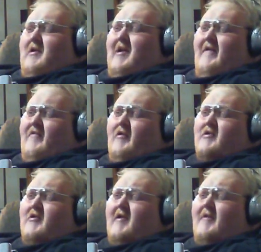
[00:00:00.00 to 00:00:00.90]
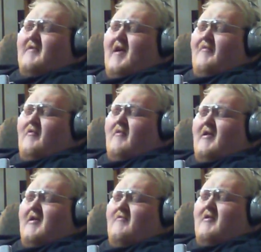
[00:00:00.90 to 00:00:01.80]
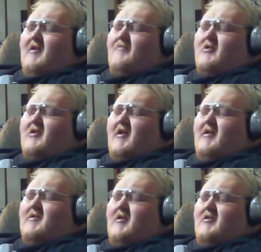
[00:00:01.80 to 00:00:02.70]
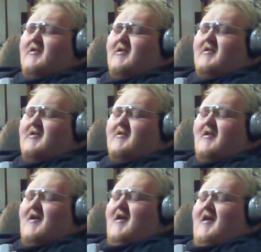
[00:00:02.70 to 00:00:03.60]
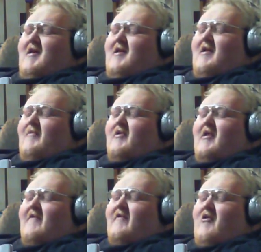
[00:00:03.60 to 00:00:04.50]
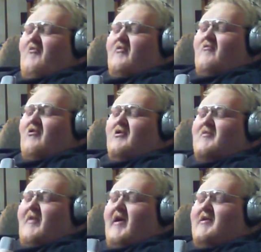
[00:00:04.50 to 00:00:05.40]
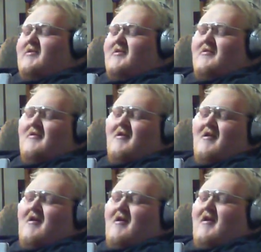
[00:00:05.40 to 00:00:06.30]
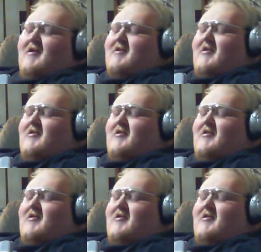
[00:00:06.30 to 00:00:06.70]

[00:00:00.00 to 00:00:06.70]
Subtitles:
if those 2 games happen, Red Dead Redemption and Star Citizen, I mean, you have open world space in Star